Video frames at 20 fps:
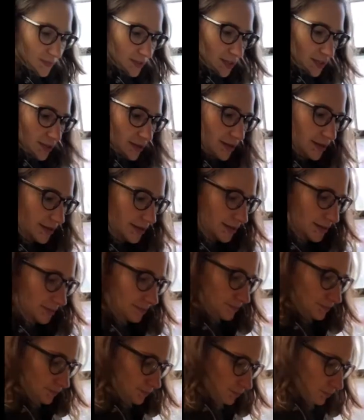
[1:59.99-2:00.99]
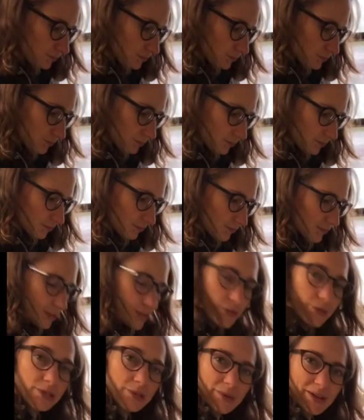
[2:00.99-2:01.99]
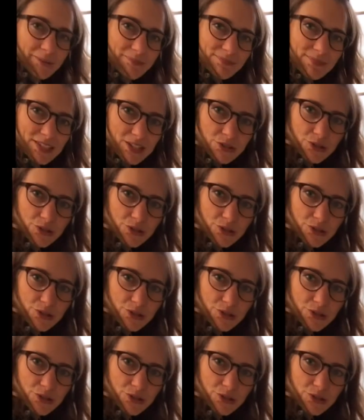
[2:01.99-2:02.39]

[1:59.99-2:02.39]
So anyway, these are